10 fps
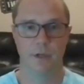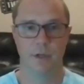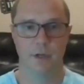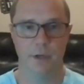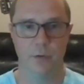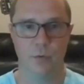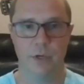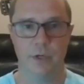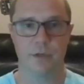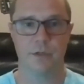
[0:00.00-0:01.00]
in a
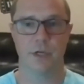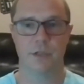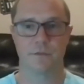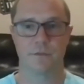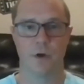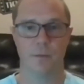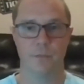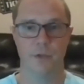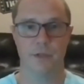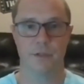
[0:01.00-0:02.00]
week just from
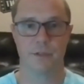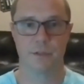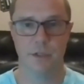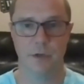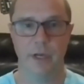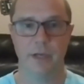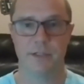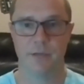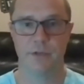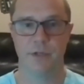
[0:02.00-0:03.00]
this, and
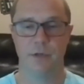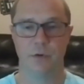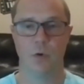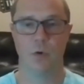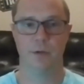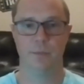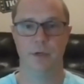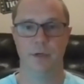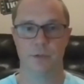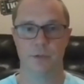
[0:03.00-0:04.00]
17 quality
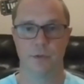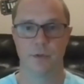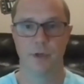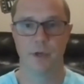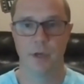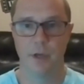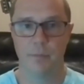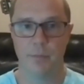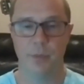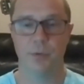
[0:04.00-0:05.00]
meetings with
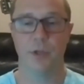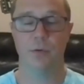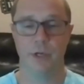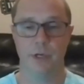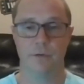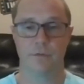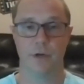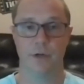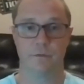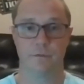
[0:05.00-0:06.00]
people I want to get in
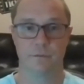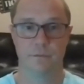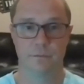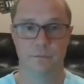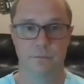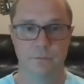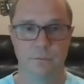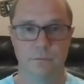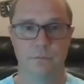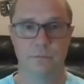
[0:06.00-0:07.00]
front of,
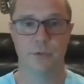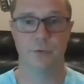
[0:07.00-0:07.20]
which was